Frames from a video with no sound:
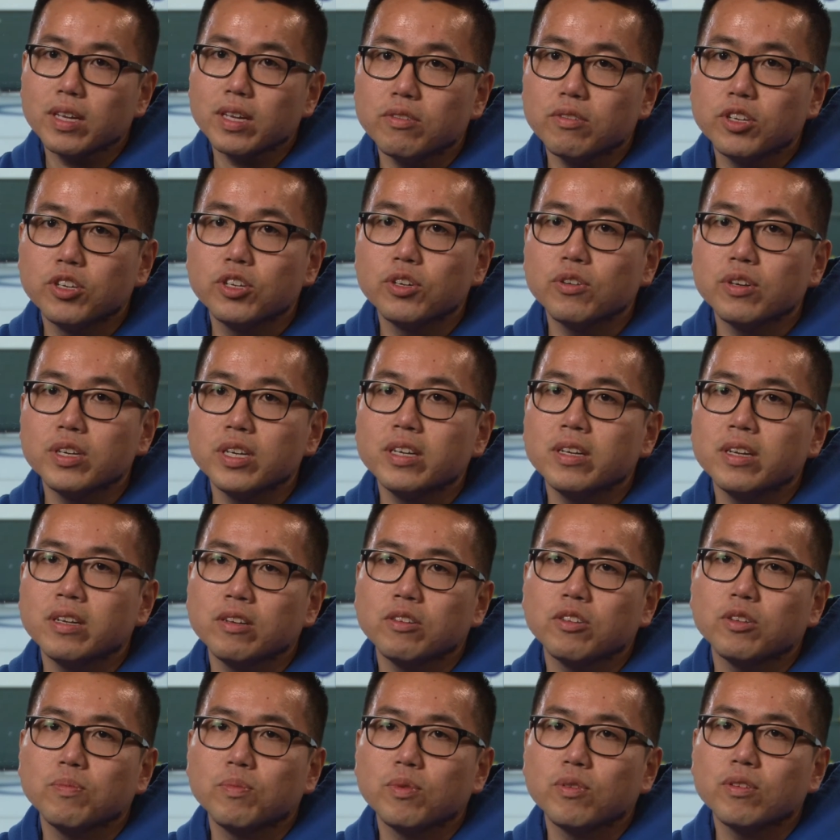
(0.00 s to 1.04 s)
to join in in
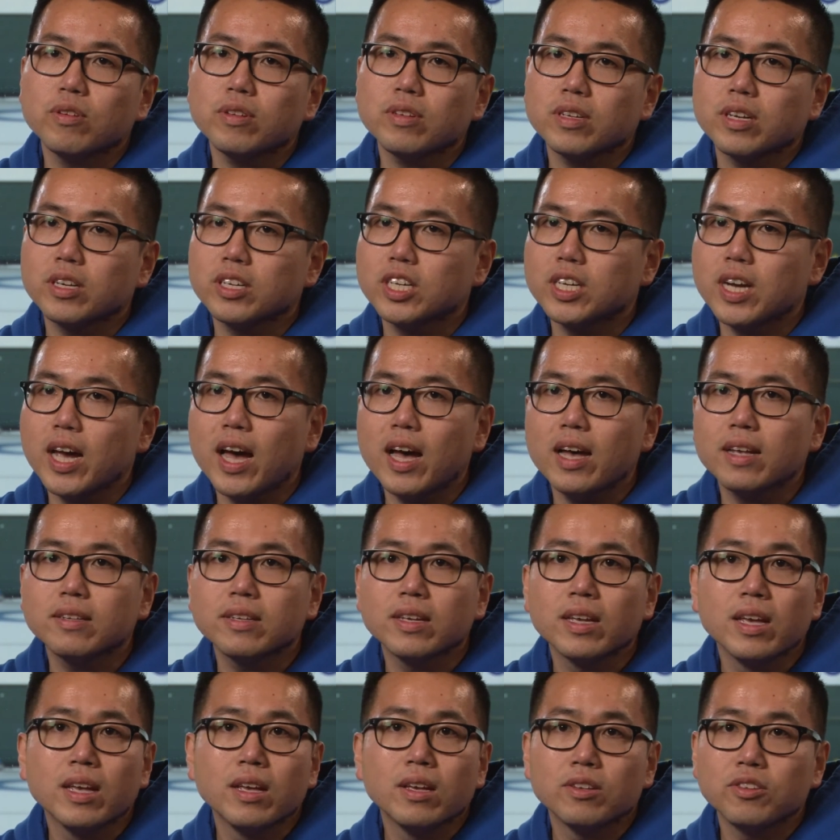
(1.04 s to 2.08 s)
a sport such
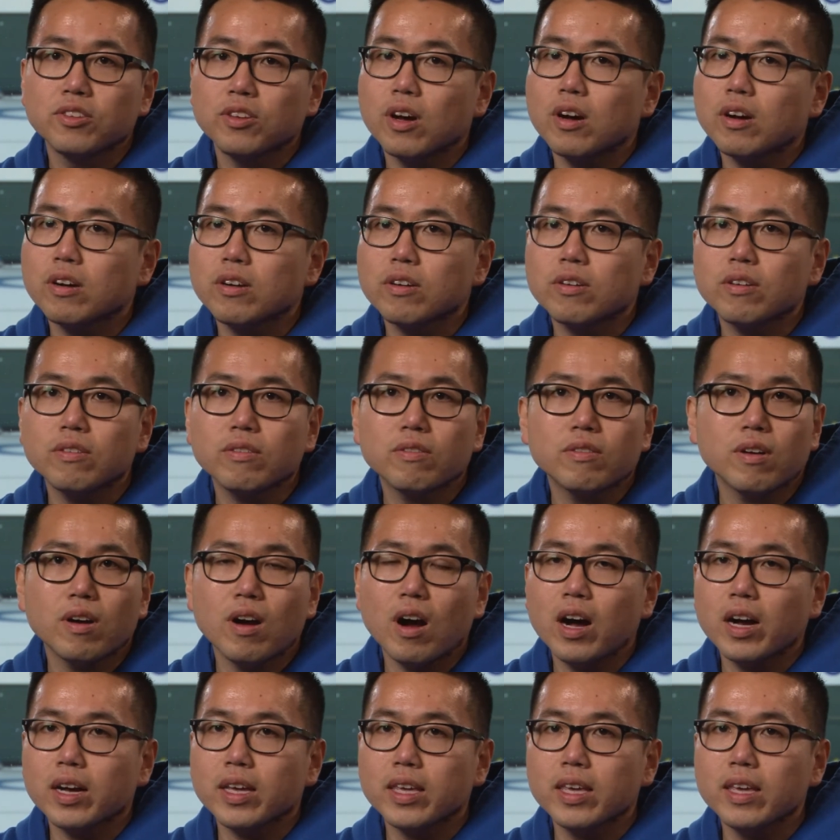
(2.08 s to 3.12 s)
as soccer or
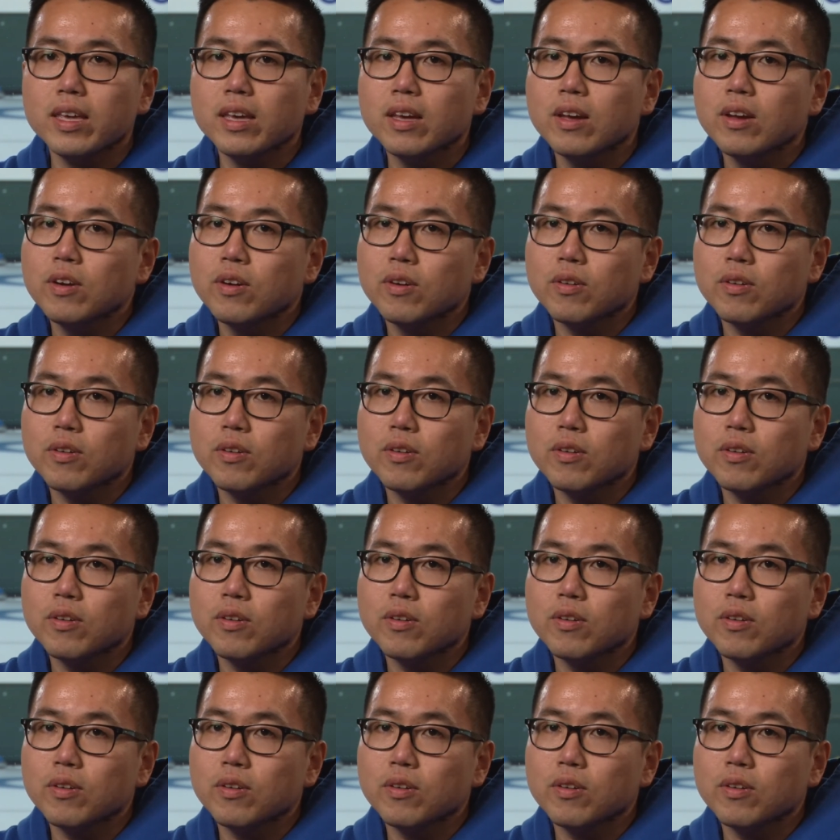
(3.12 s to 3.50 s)
hockey,